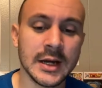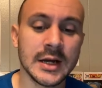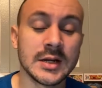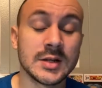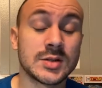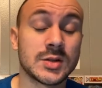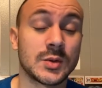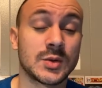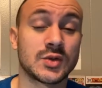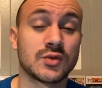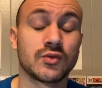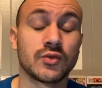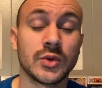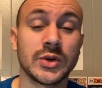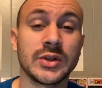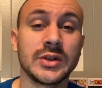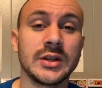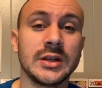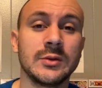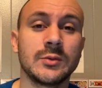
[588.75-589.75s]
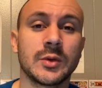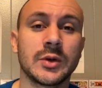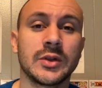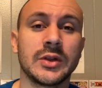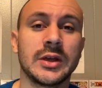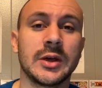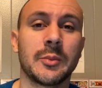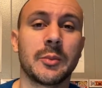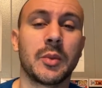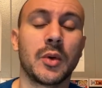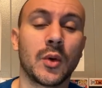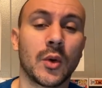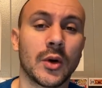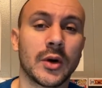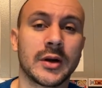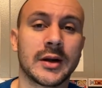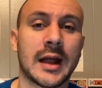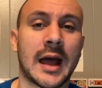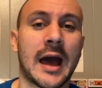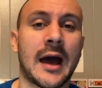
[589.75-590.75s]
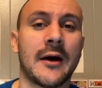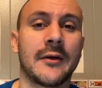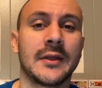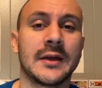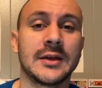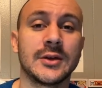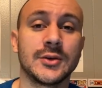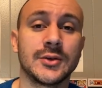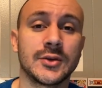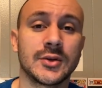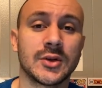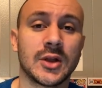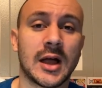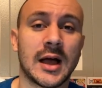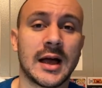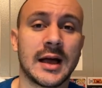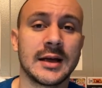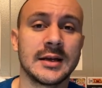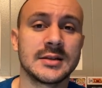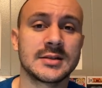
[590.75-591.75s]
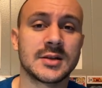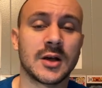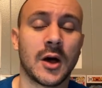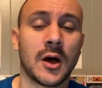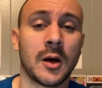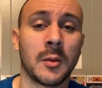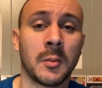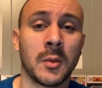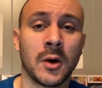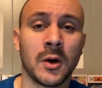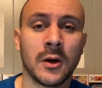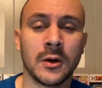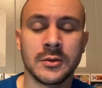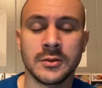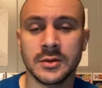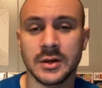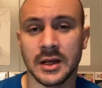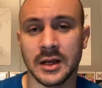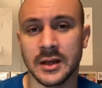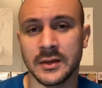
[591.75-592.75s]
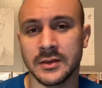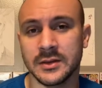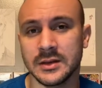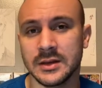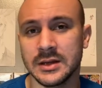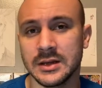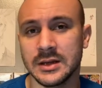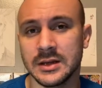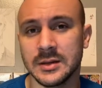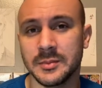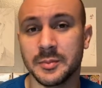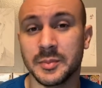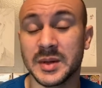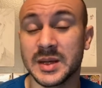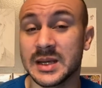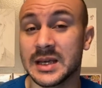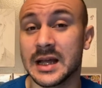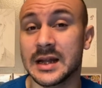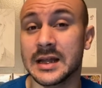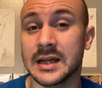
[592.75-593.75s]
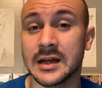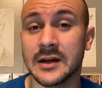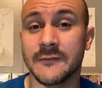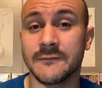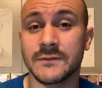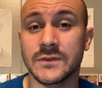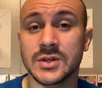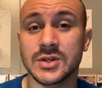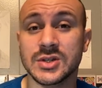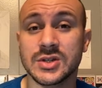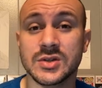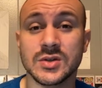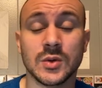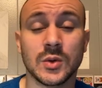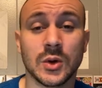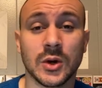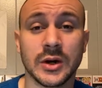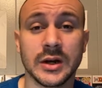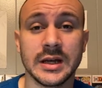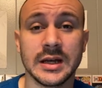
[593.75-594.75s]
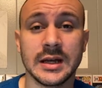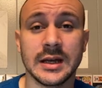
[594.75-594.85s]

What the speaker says: So it's really, really important how they utilize Hamon in the beginning of the story,